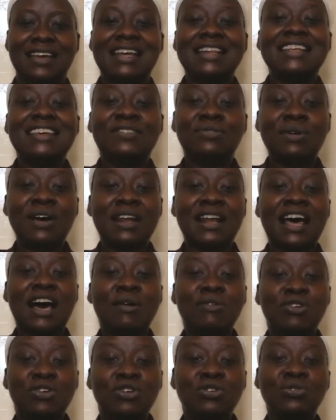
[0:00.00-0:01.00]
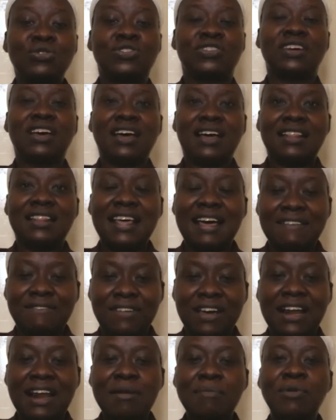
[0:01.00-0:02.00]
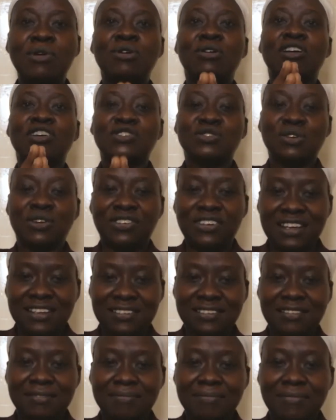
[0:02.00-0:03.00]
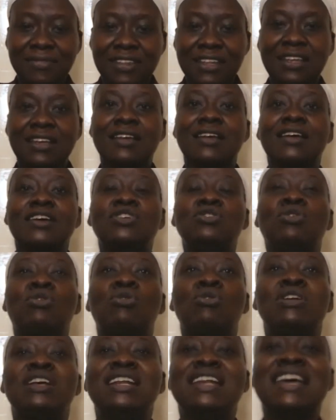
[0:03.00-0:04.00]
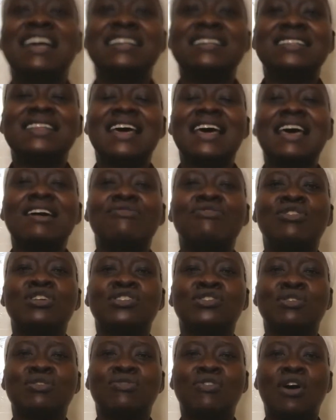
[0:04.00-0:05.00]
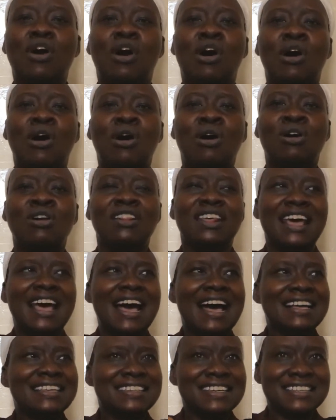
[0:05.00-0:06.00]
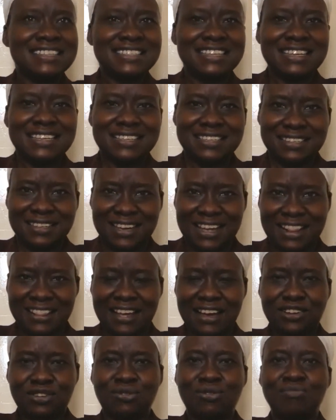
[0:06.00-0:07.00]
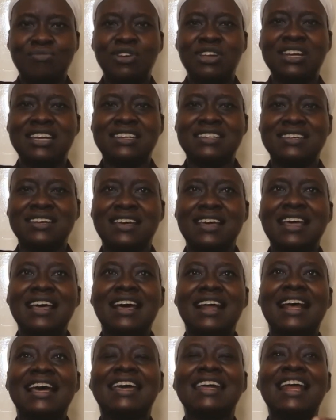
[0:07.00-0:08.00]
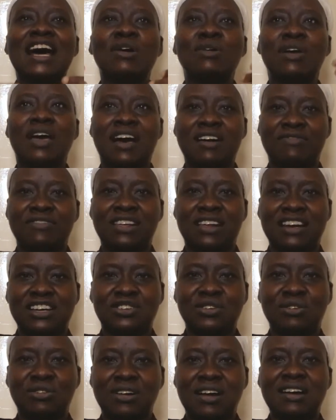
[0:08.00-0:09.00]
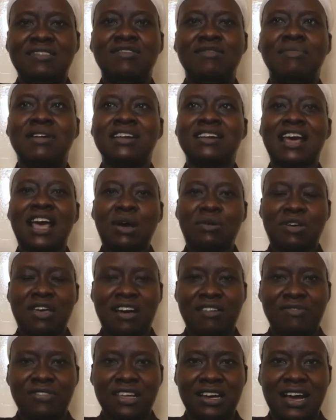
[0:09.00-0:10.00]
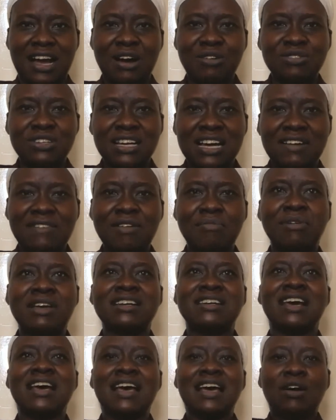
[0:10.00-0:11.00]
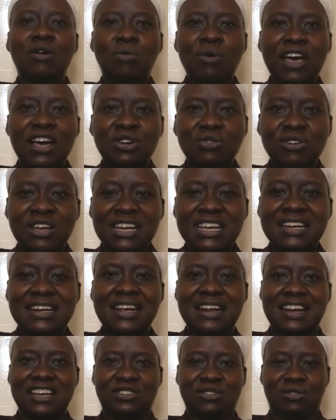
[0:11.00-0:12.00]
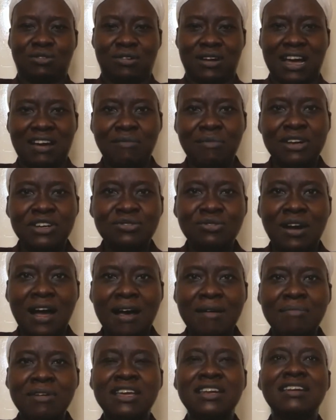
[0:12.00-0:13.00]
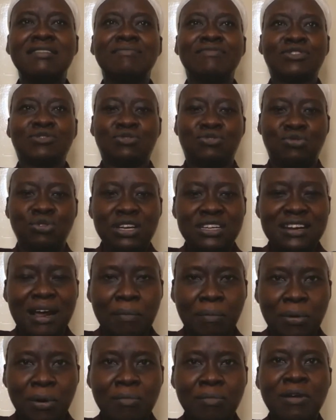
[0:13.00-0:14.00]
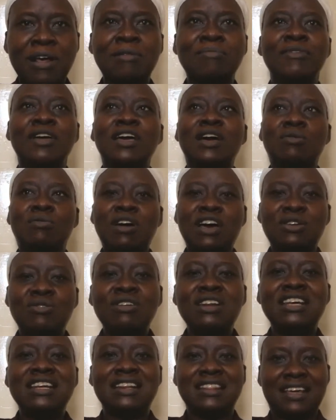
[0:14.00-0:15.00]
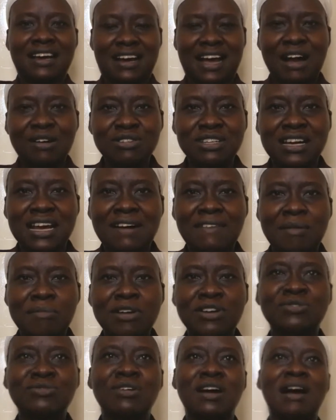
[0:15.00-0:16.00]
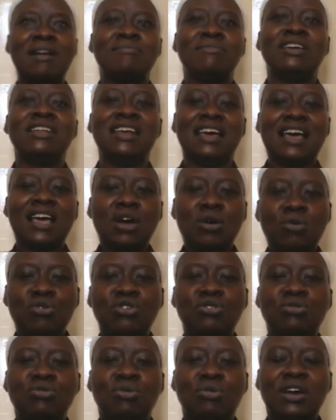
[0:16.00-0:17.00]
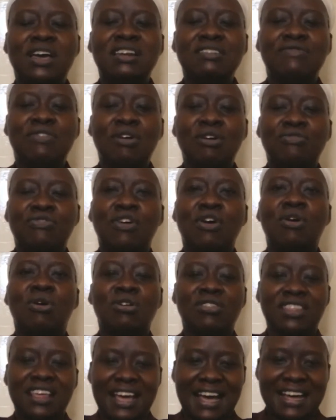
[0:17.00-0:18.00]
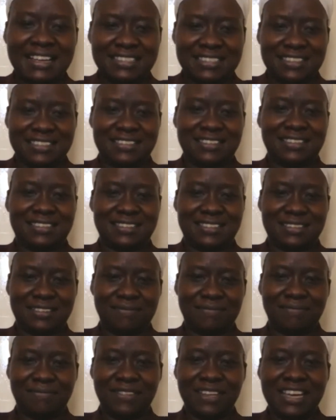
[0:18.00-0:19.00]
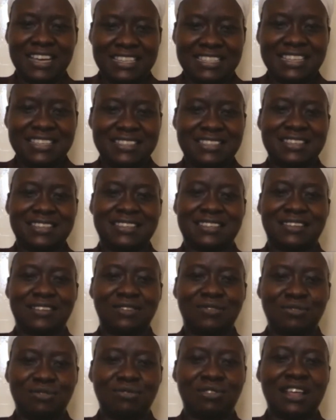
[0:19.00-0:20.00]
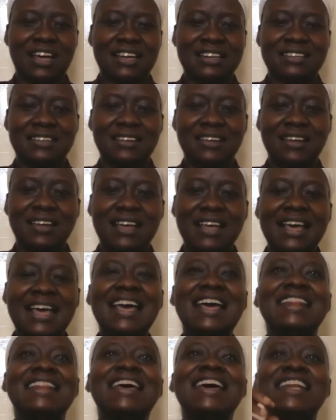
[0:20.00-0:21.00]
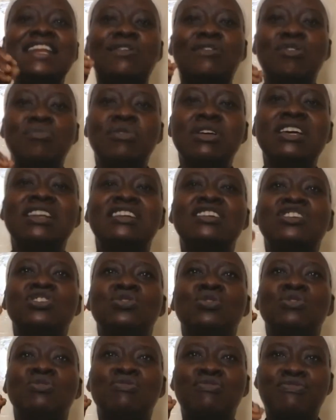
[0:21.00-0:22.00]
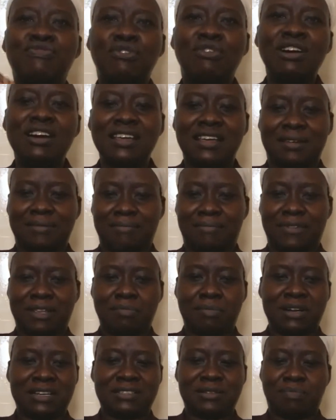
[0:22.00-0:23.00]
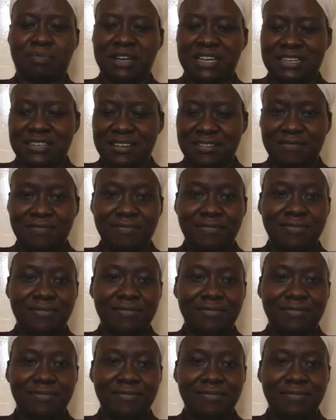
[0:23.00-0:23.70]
And this way now you use the available resources. You coordinate the efforts of all the agencies in that community. Like now we have the national government, we have the county government. Where do we need the national government to come in to treat a problem? Where do we need the county government to come in? You involve all the agencies to do that. And then the community should fully participate.